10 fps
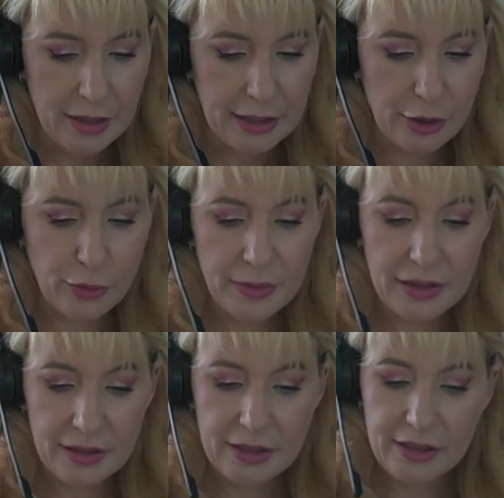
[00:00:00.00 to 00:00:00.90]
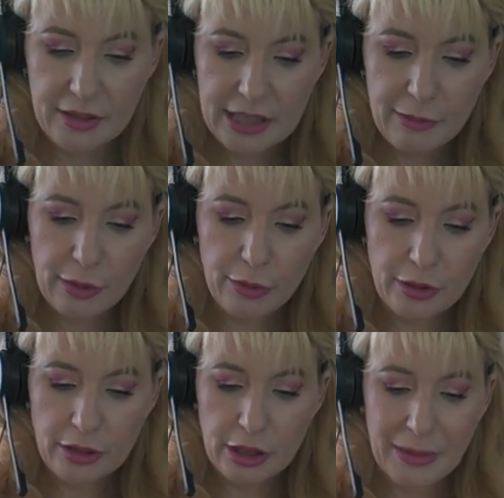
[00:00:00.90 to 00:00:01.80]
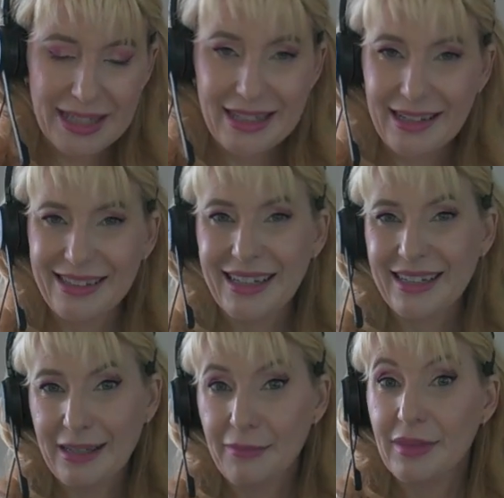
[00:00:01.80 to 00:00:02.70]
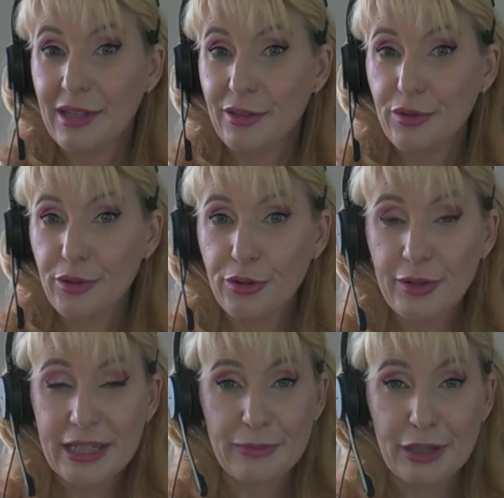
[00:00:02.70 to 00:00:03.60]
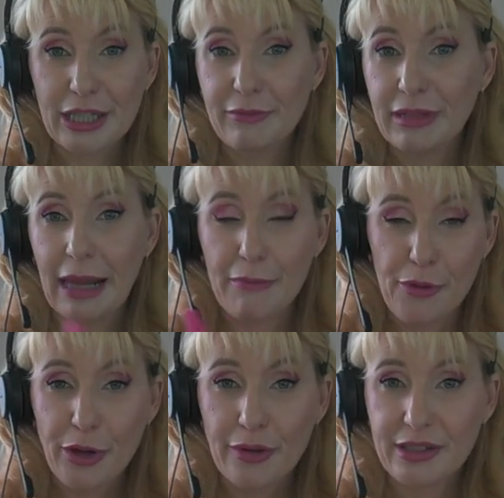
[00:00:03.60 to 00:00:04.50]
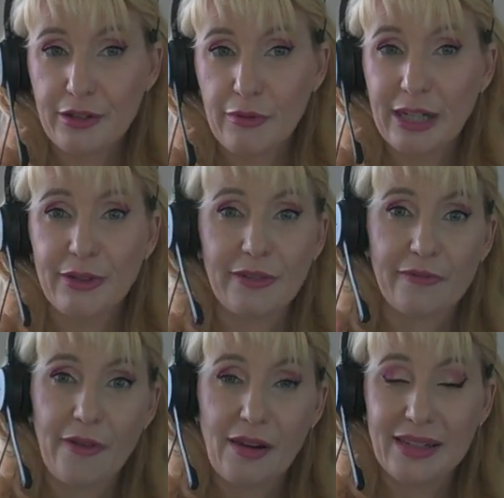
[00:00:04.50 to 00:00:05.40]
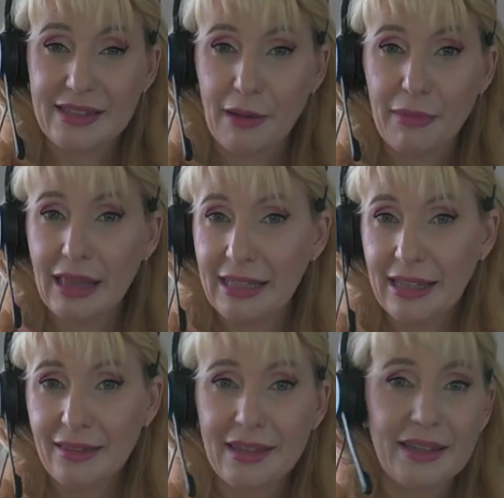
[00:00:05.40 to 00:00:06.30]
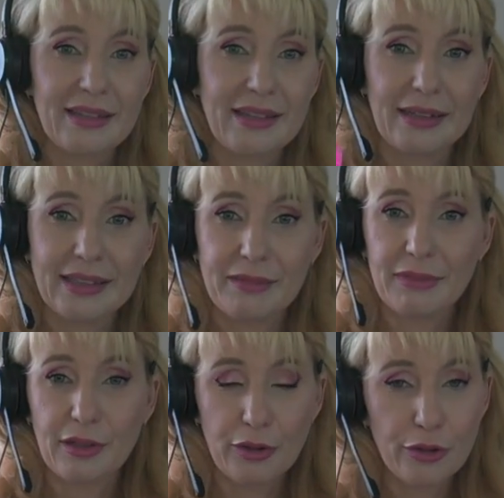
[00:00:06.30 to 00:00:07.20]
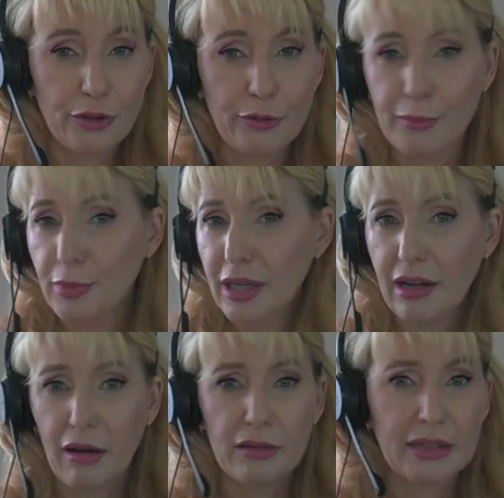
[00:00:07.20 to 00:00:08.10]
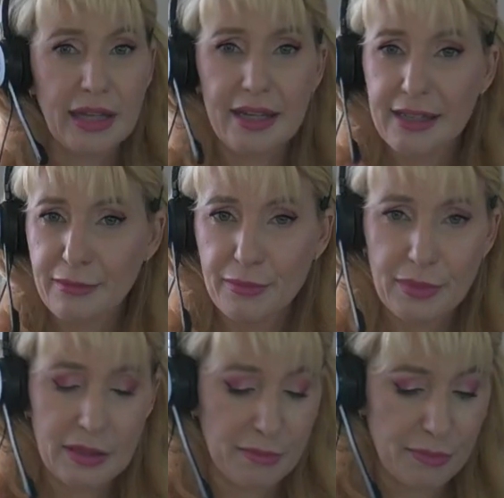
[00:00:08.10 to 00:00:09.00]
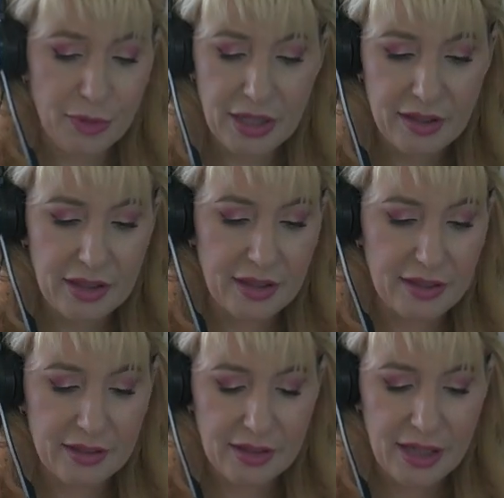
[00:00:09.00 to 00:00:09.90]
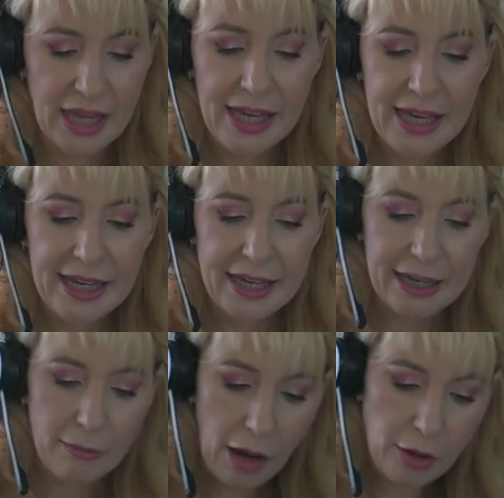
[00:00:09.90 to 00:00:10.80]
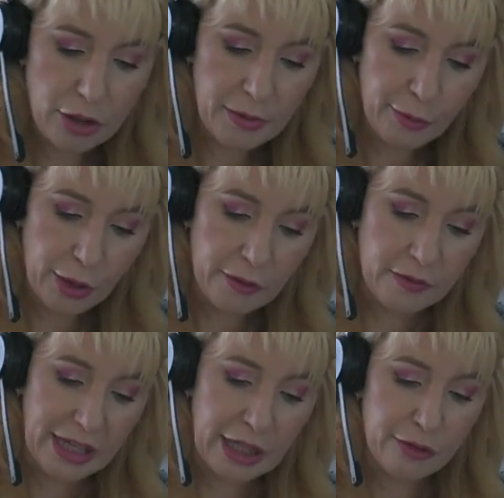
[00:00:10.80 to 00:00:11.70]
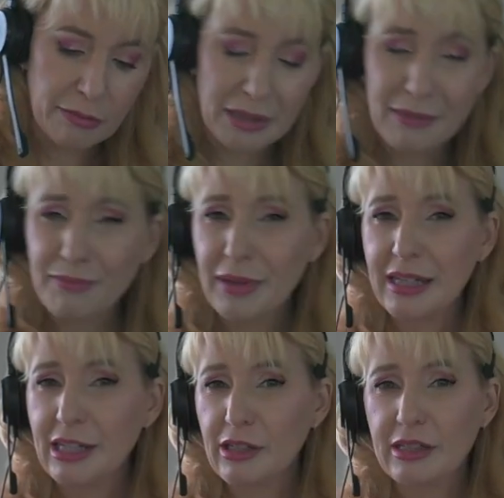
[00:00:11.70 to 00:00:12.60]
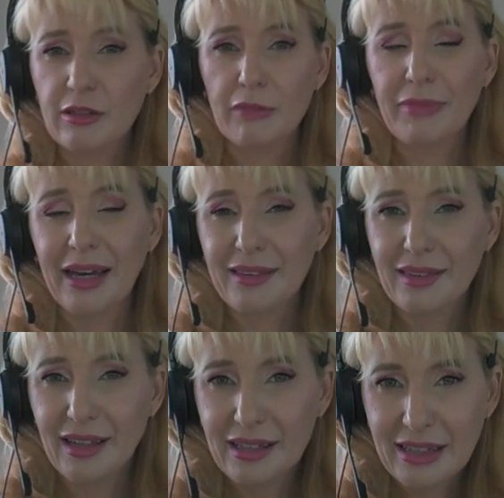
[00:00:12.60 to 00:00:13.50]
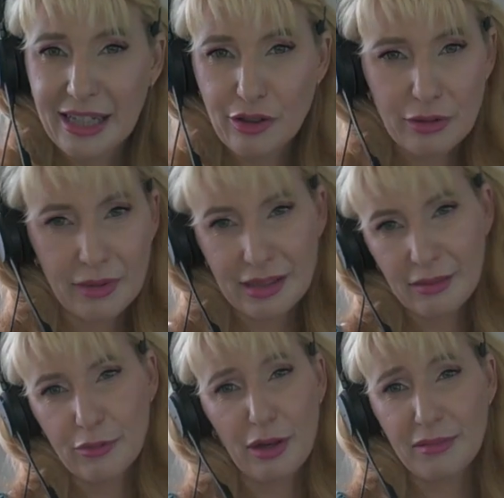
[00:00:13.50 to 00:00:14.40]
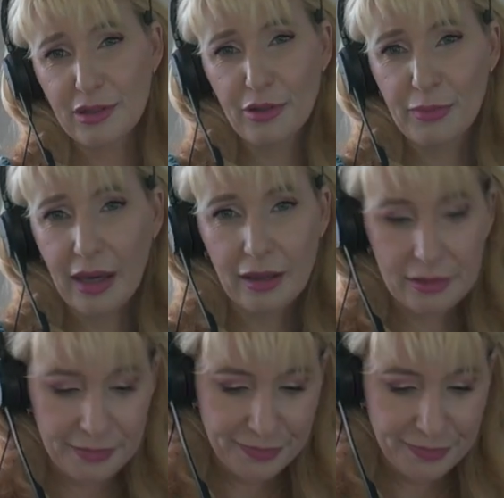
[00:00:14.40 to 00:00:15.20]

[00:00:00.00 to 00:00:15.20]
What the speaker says: It could be, I say this week also about starting something new, especially when that Mercury is direct. We can finally start planning things, starting something new, booking holidays, booking things. It might also be a week of daydreaming, but it's not a bad thing. Daydreaming sometimes is not bad.